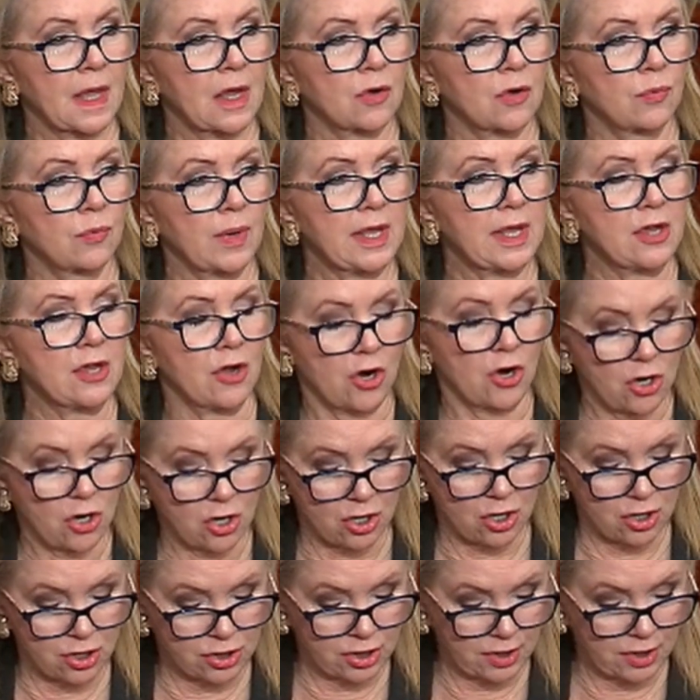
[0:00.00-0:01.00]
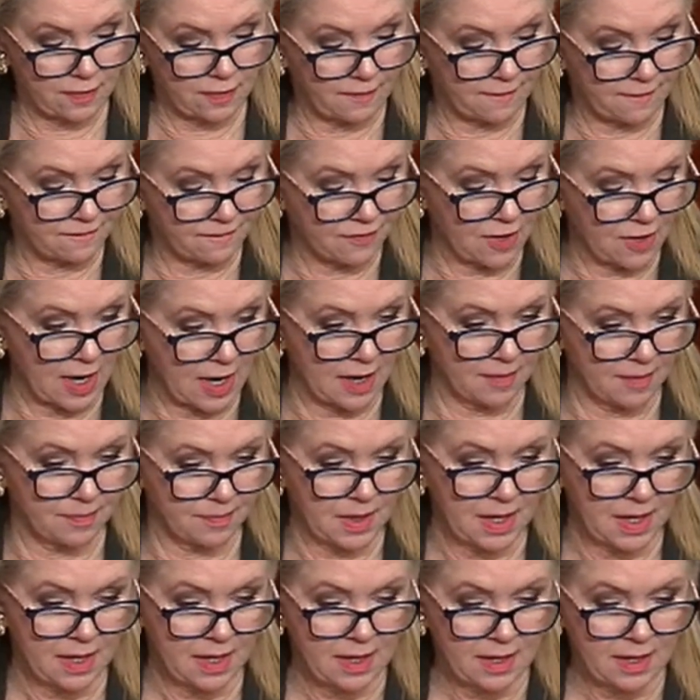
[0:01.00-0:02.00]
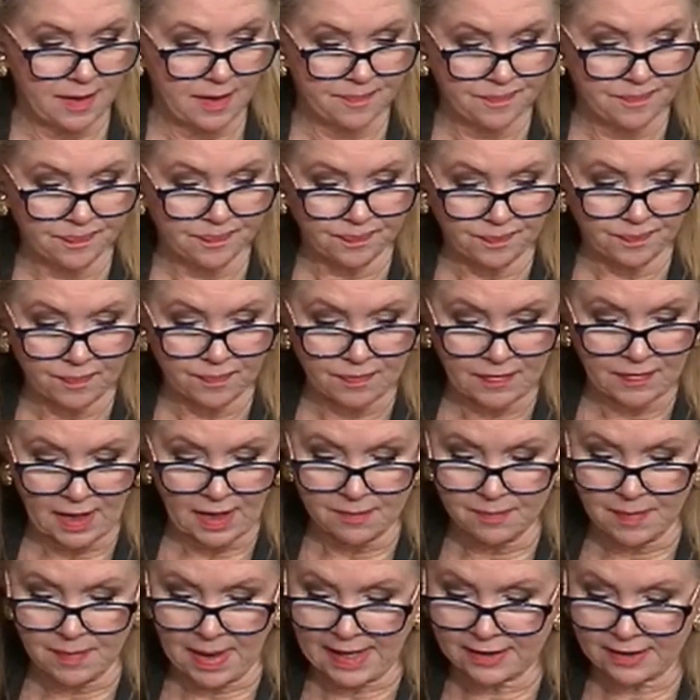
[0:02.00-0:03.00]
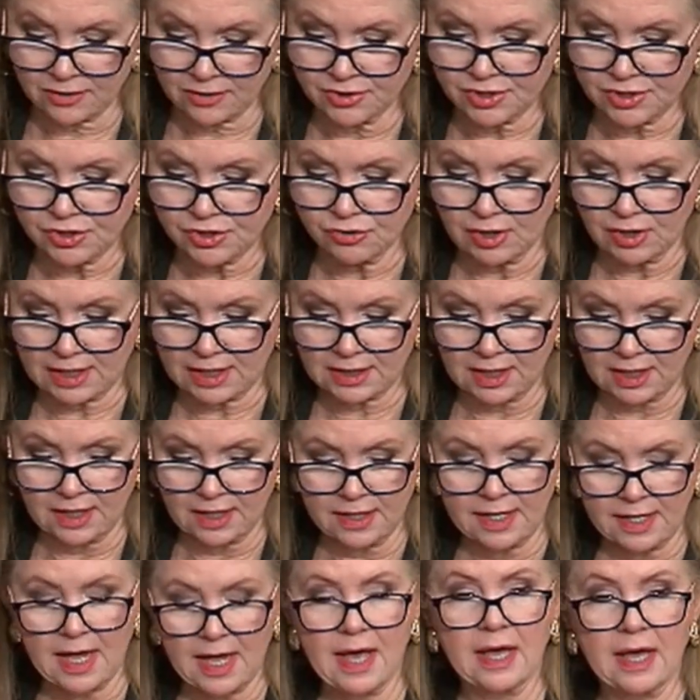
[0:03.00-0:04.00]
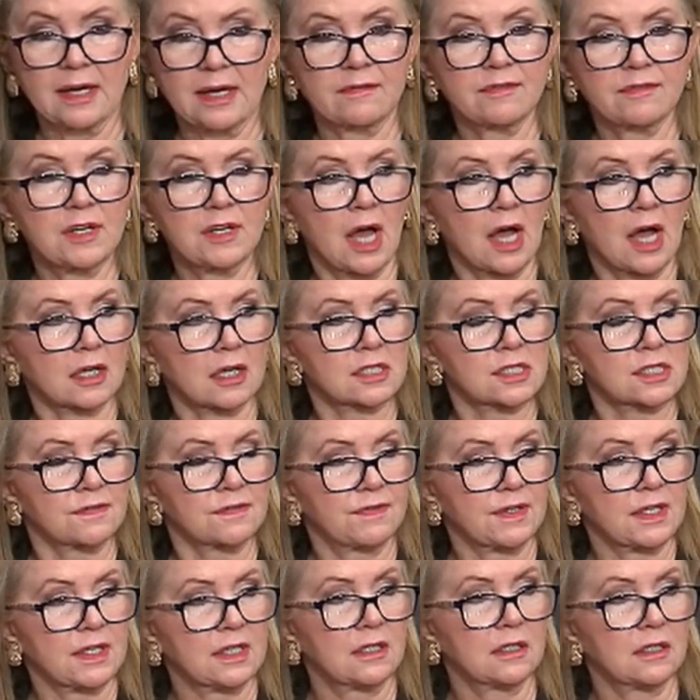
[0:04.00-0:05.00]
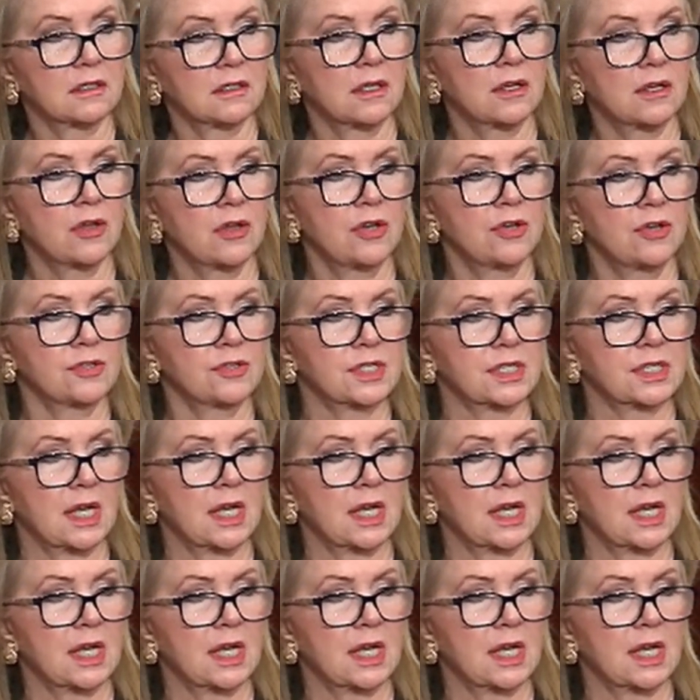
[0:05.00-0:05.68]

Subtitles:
We heard from Michael Strickland out of Knoxville, whose